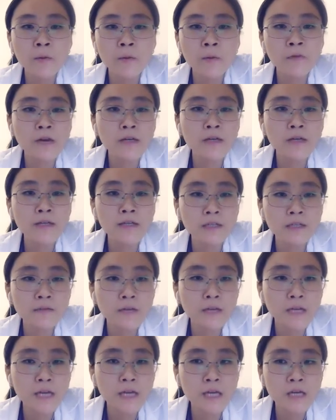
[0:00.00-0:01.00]
and we found a
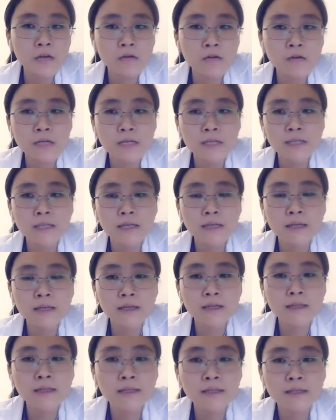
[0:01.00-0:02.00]
significant increase
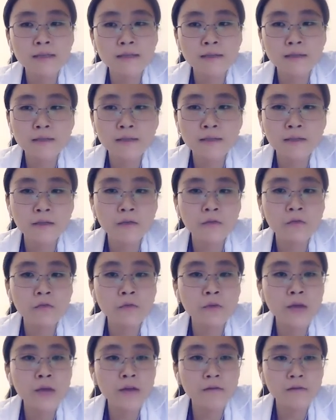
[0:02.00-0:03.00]
that is consistent
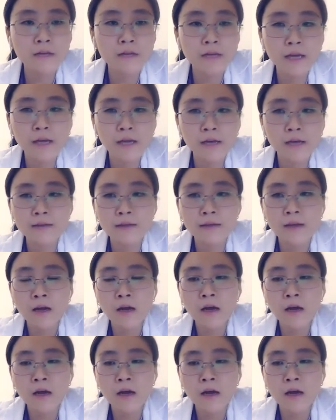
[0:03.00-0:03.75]
through every case